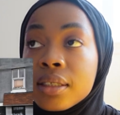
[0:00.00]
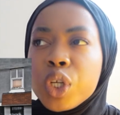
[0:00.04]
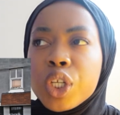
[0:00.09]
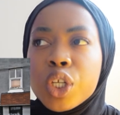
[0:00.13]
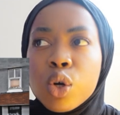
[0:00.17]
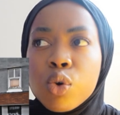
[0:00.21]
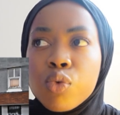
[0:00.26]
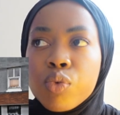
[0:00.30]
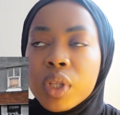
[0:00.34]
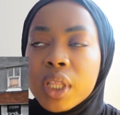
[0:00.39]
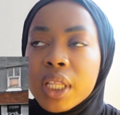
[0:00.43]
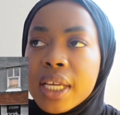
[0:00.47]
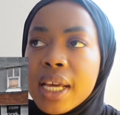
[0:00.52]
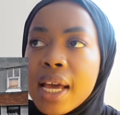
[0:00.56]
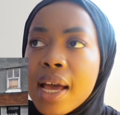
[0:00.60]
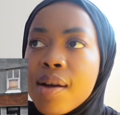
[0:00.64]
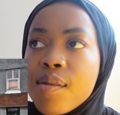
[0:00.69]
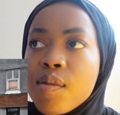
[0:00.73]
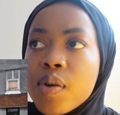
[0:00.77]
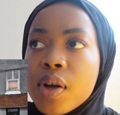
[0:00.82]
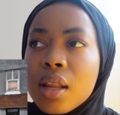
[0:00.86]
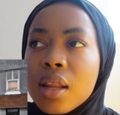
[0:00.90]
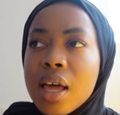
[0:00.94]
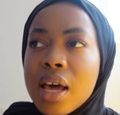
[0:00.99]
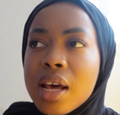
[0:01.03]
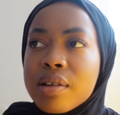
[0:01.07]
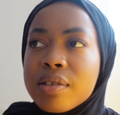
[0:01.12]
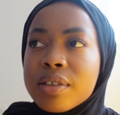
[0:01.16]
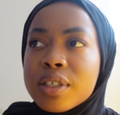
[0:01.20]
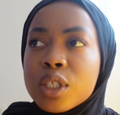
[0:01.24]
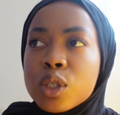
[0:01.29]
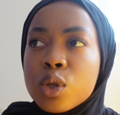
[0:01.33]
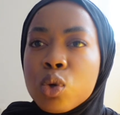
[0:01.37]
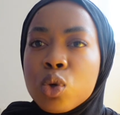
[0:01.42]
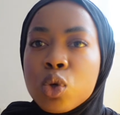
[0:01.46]
We don't really have a lot
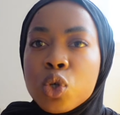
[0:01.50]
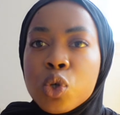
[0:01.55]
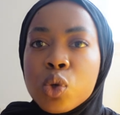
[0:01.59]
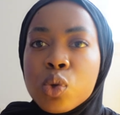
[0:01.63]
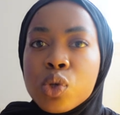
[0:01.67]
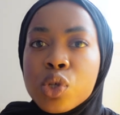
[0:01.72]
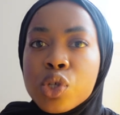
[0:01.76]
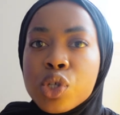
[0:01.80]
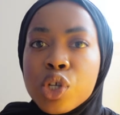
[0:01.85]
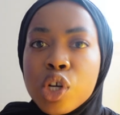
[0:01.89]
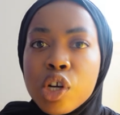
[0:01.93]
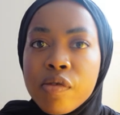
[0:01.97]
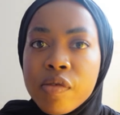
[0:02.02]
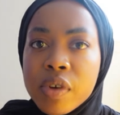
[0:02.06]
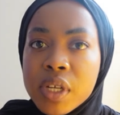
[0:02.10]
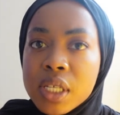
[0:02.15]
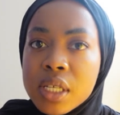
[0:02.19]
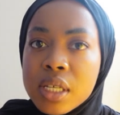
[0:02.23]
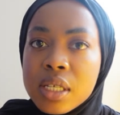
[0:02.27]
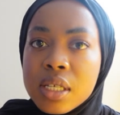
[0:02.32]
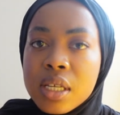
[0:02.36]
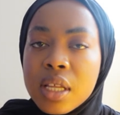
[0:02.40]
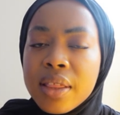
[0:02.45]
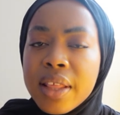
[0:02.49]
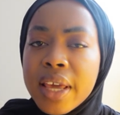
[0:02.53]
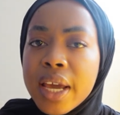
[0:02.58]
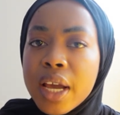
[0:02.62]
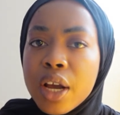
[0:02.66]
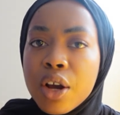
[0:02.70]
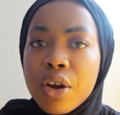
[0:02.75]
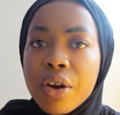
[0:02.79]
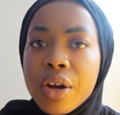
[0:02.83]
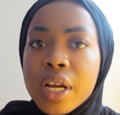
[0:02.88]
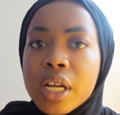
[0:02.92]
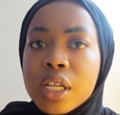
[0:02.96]
of social services in the
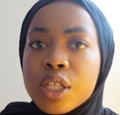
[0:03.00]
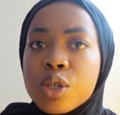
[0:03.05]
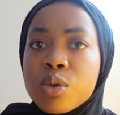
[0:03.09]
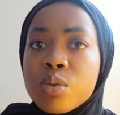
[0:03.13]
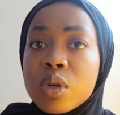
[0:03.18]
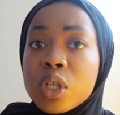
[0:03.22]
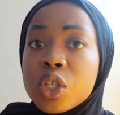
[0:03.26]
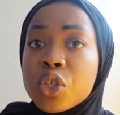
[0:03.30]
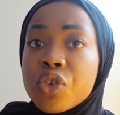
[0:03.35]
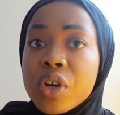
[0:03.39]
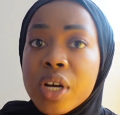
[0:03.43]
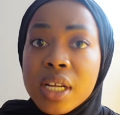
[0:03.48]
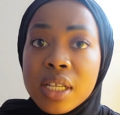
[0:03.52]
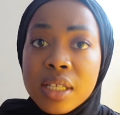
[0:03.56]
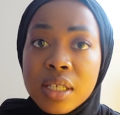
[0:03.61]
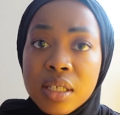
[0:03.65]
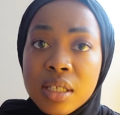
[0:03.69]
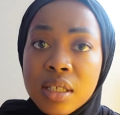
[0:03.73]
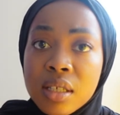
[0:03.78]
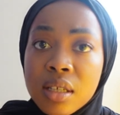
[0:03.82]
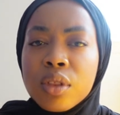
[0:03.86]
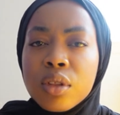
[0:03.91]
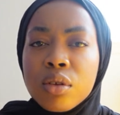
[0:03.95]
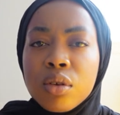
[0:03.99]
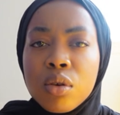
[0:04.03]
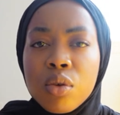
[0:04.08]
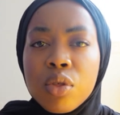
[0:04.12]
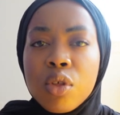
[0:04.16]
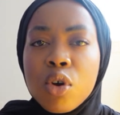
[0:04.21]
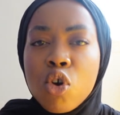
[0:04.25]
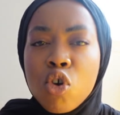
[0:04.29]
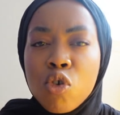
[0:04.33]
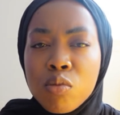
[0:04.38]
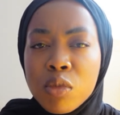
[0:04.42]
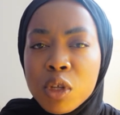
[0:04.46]
area to address, you know,
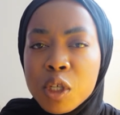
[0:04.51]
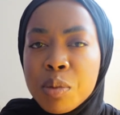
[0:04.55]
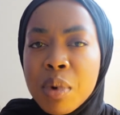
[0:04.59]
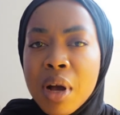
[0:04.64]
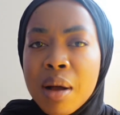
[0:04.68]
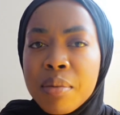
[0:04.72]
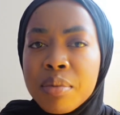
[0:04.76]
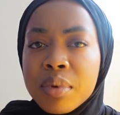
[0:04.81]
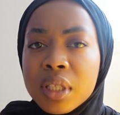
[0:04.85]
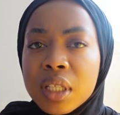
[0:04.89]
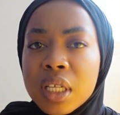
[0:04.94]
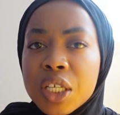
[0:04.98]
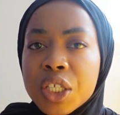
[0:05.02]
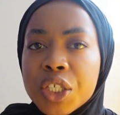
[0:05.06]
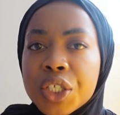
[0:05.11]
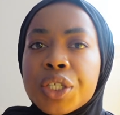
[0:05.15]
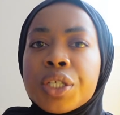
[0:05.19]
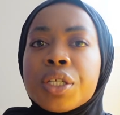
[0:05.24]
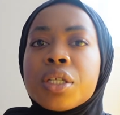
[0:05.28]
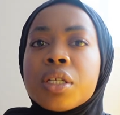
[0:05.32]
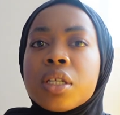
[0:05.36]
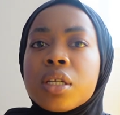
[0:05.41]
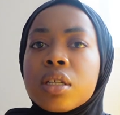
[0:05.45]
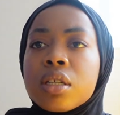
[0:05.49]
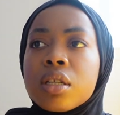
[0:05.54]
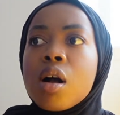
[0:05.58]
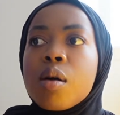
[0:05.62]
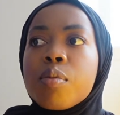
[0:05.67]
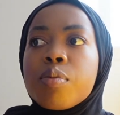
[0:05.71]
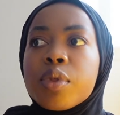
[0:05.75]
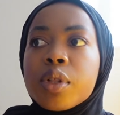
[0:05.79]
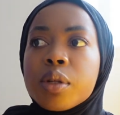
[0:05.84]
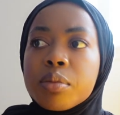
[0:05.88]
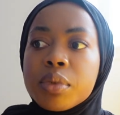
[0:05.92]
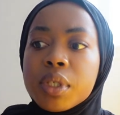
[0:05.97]
the homeless population and
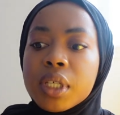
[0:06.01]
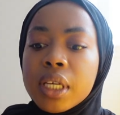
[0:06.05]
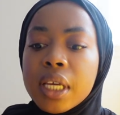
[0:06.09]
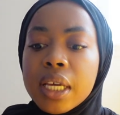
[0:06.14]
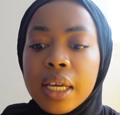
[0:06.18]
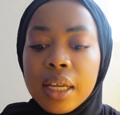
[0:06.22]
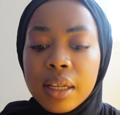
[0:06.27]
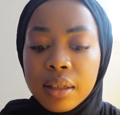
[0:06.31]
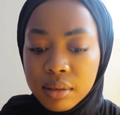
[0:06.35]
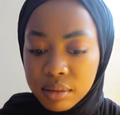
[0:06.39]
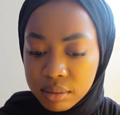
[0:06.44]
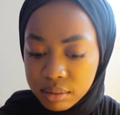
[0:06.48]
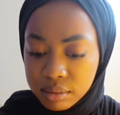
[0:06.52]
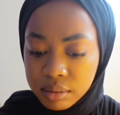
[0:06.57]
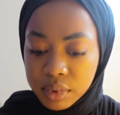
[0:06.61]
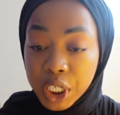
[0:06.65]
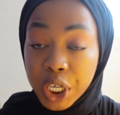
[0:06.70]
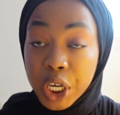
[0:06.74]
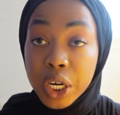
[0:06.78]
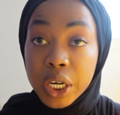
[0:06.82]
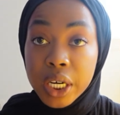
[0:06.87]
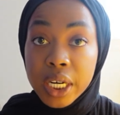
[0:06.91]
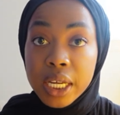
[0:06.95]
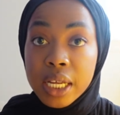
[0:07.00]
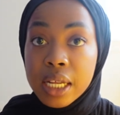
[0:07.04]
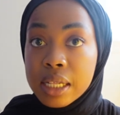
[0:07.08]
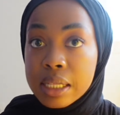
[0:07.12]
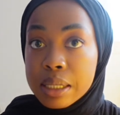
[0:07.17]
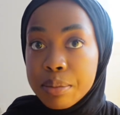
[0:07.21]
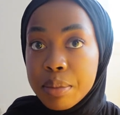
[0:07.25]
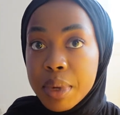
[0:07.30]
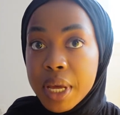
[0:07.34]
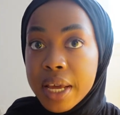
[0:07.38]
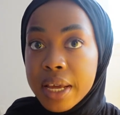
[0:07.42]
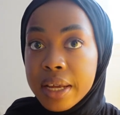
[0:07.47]
help them to get their
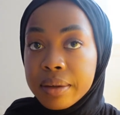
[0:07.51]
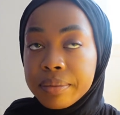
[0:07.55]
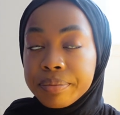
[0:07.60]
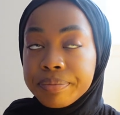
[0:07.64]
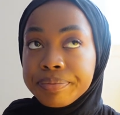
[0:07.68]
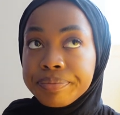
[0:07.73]
needs met.